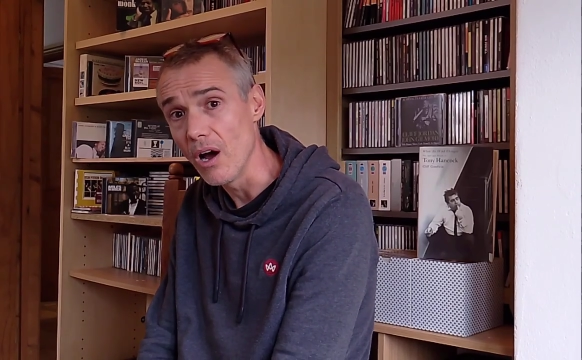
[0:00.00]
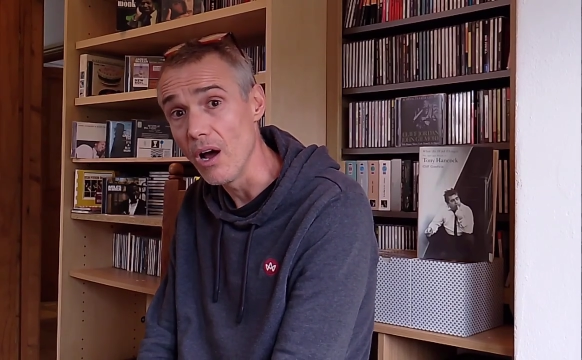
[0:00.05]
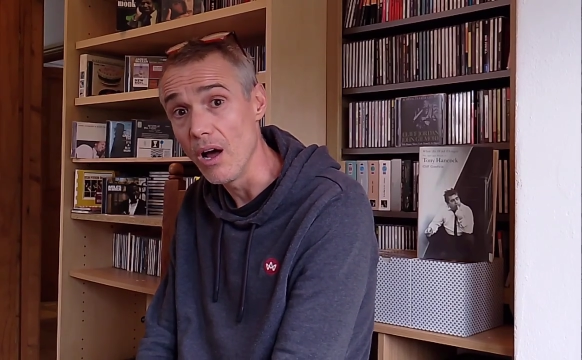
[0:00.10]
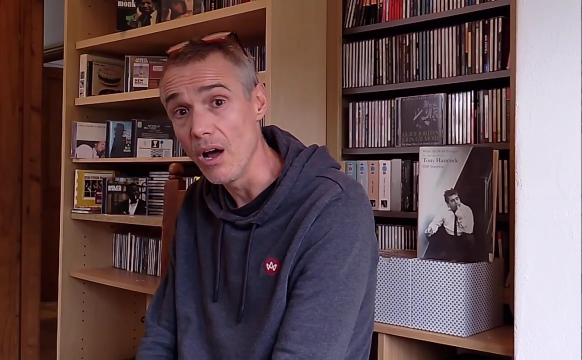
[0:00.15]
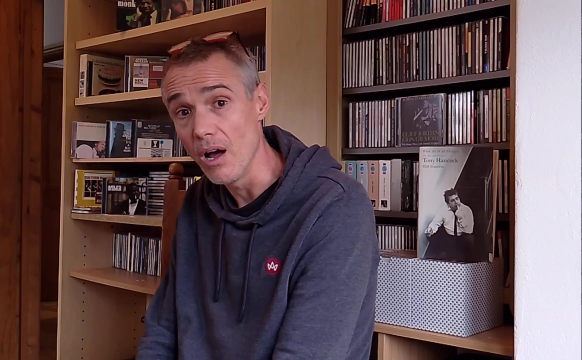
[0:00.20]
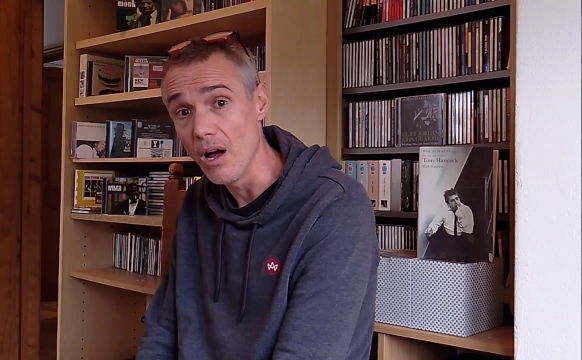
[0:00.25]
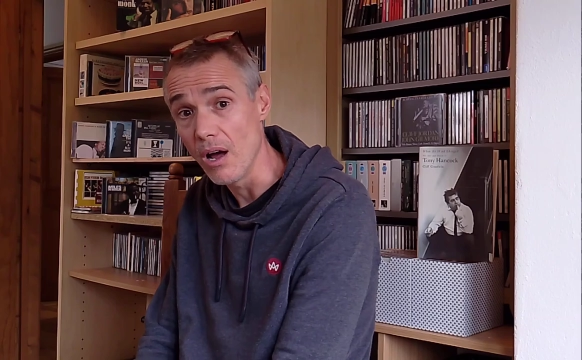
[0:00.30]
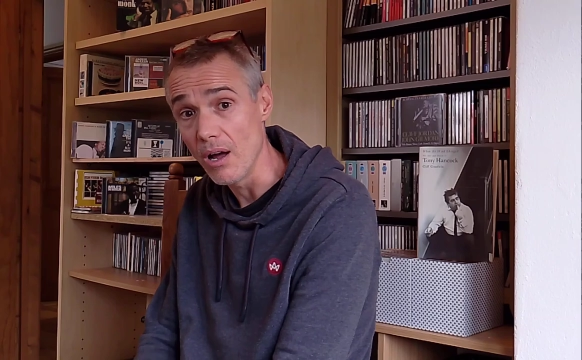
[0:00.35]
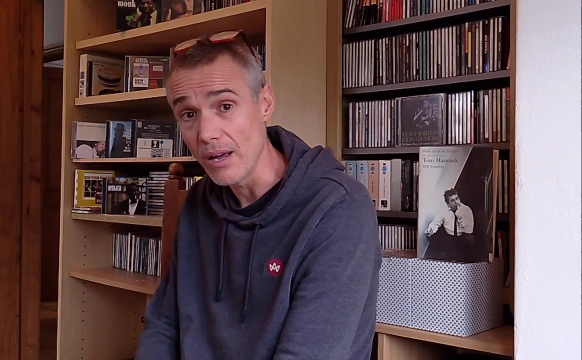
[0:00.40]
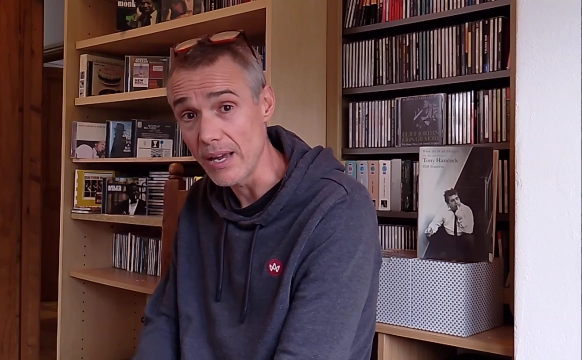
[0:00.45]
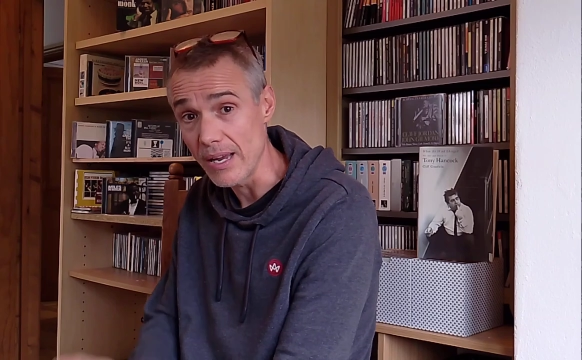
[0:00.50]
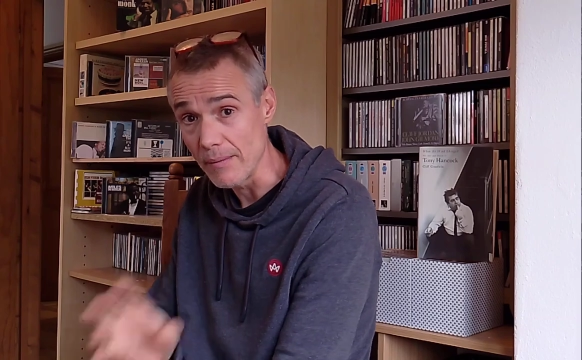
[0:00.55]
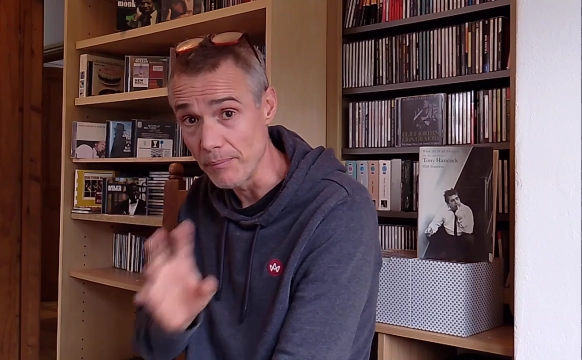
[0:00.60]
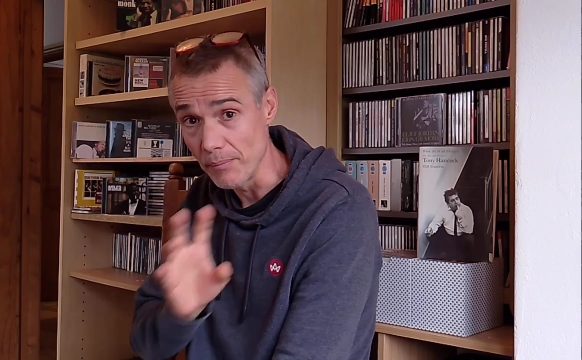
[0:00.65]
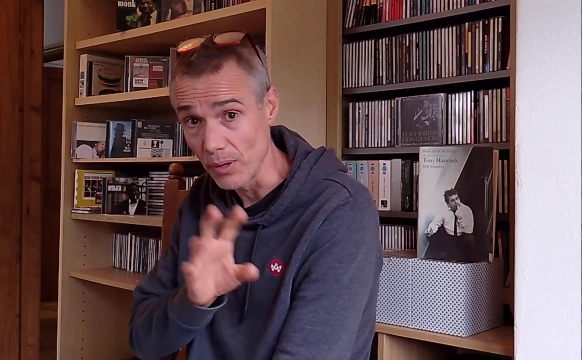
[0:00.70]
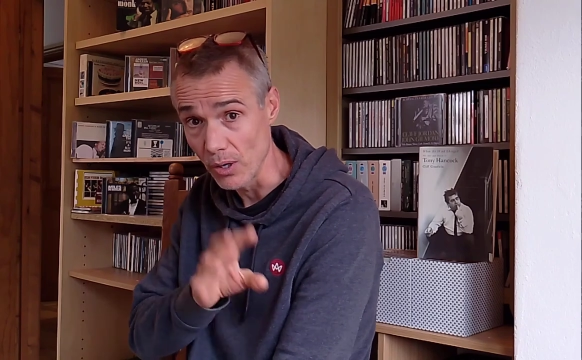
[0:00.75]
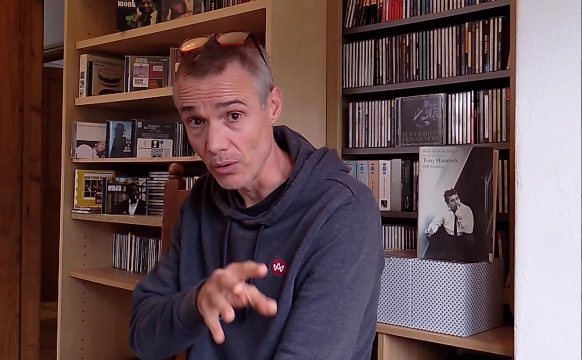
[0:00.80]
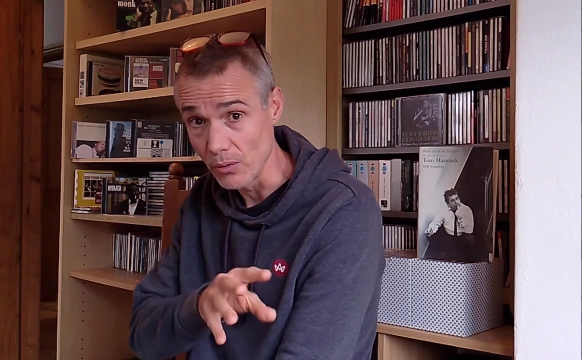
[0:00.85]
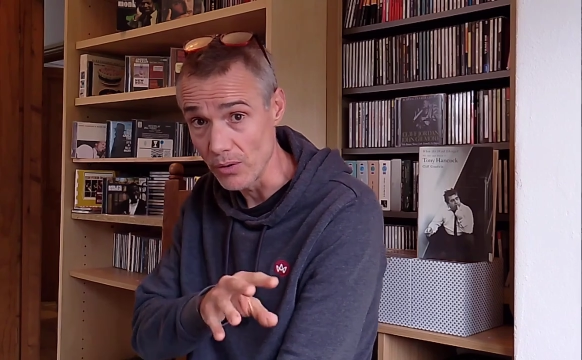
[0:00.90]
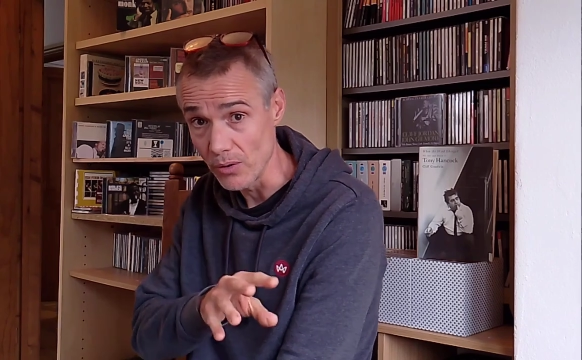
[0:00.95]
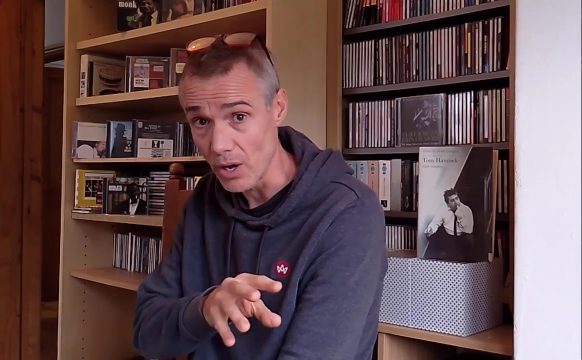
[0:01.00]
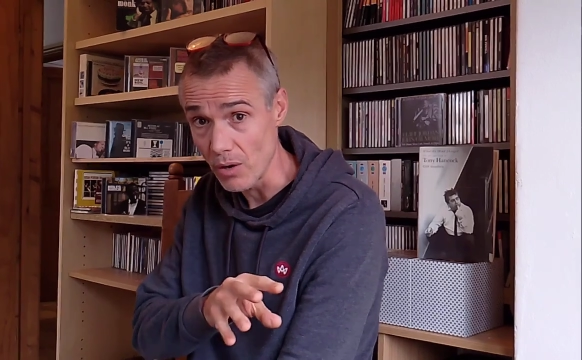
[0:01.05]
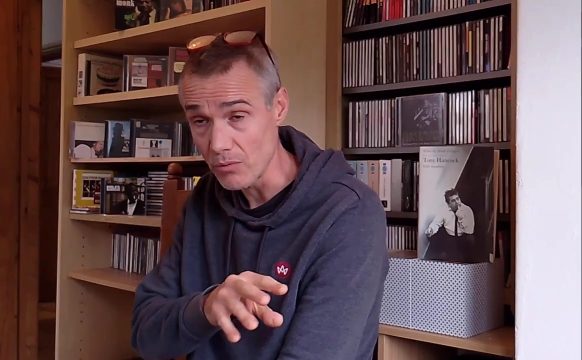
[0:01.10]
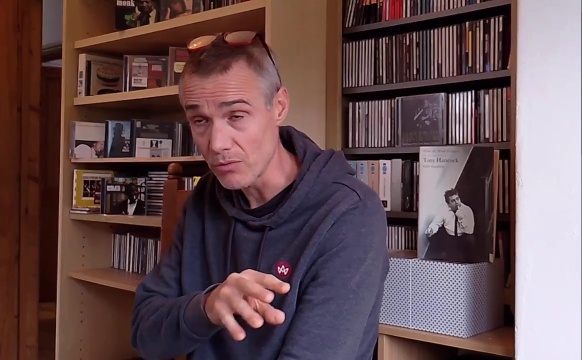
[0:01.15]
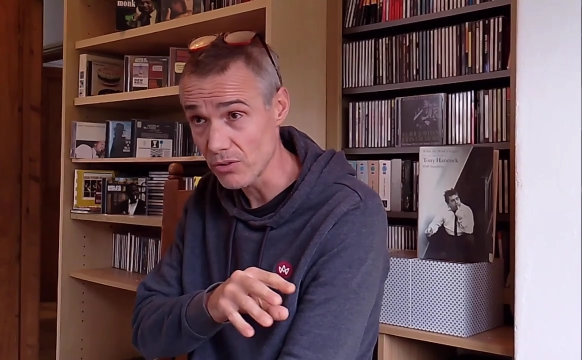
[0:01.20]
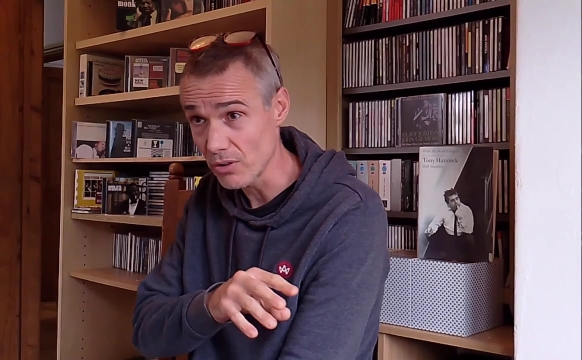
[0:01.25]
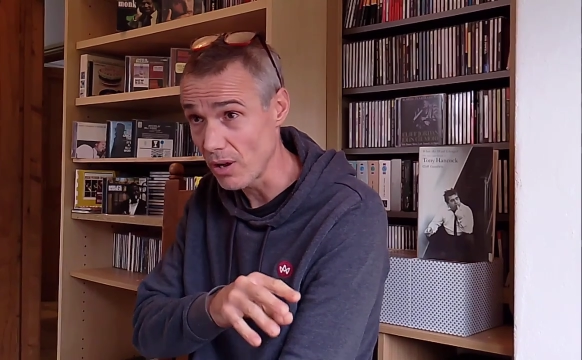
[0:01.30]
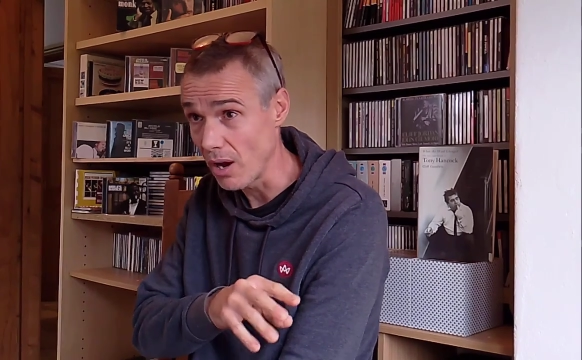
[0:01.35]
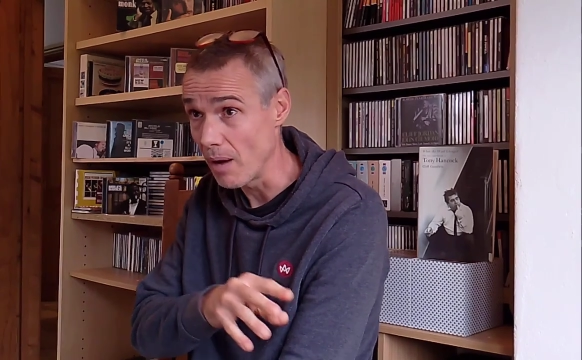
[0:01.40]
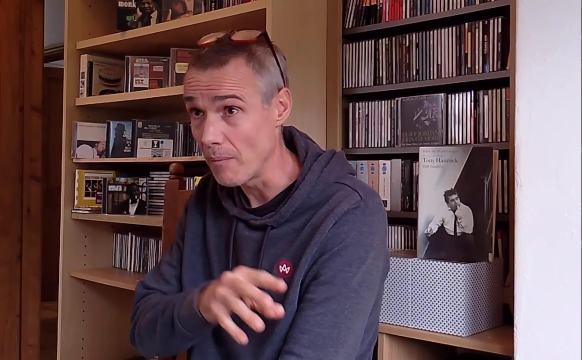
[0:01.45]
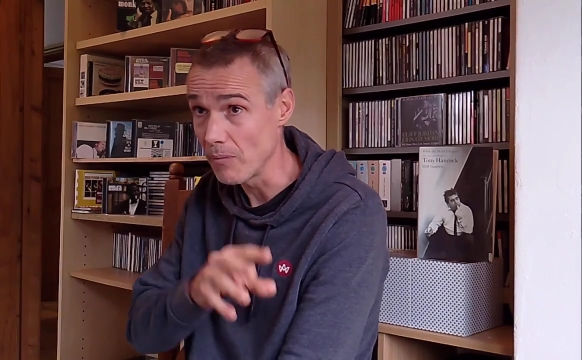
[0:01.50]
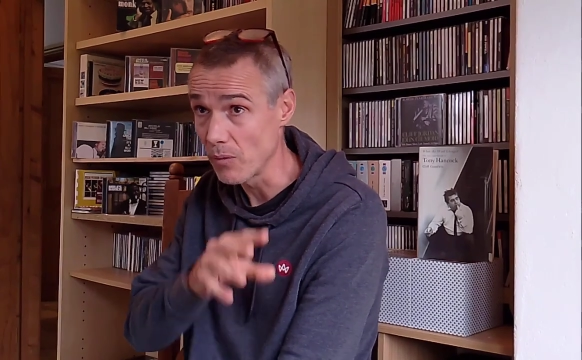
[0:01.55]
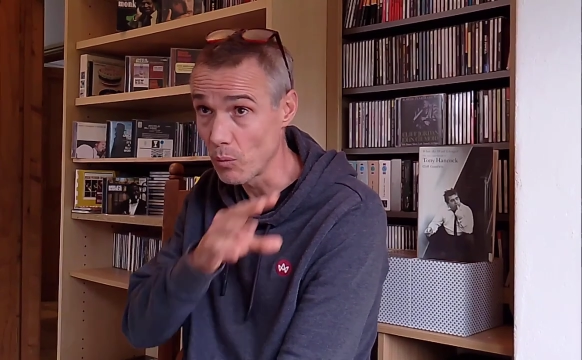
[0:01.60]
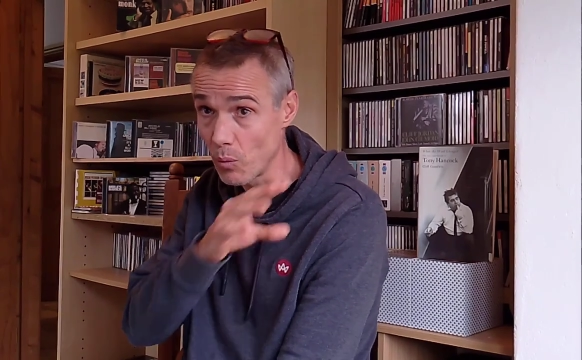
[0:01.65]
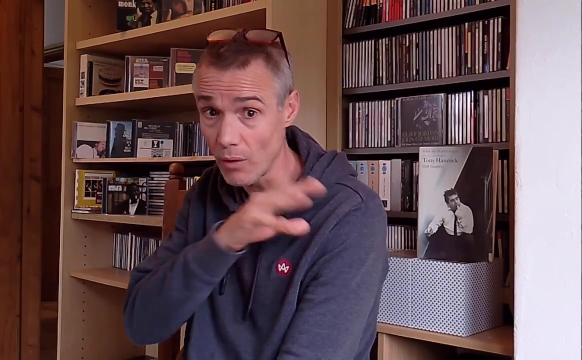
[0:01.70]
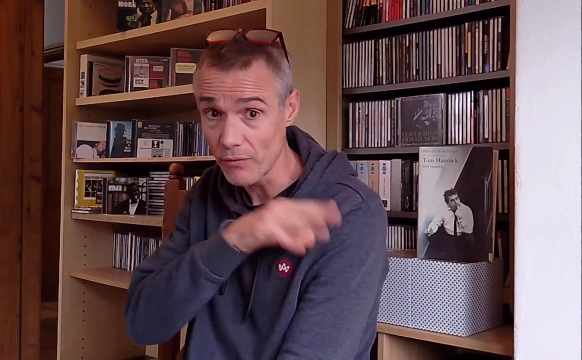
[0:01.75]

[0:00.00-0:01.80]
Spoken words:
The